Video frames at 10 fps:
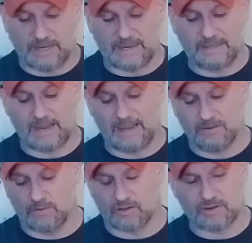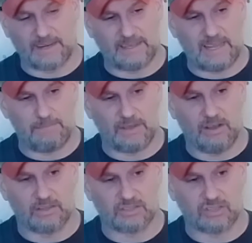And I know they're trying to keep the
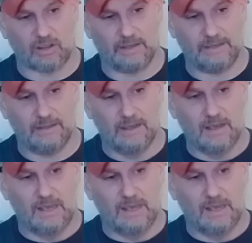guns light,